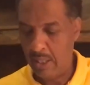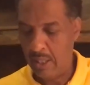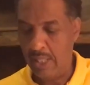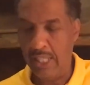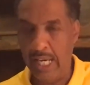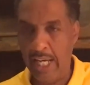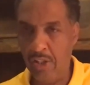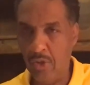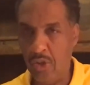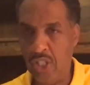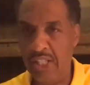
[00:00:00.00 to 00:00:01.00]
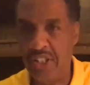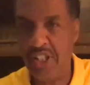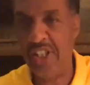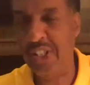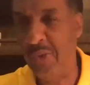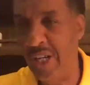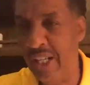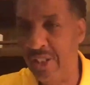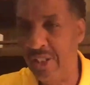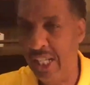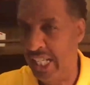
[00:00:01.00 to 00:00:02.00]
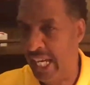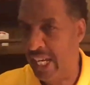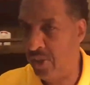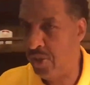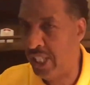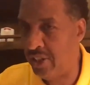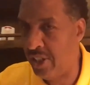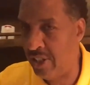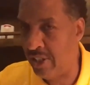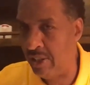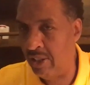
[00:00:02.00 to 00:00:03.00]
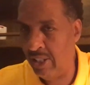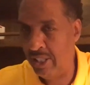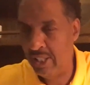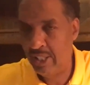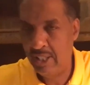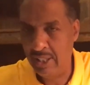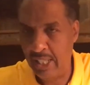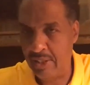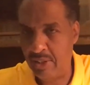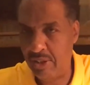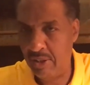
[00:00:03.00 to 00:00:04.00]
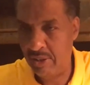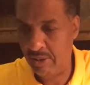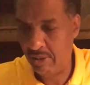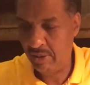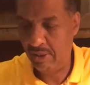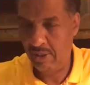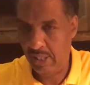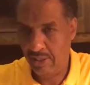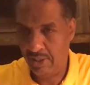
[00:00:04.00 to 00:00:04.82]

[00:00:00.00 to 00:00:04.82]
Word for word: And the angel said to her, now watch. And the angel said to her, that's, that's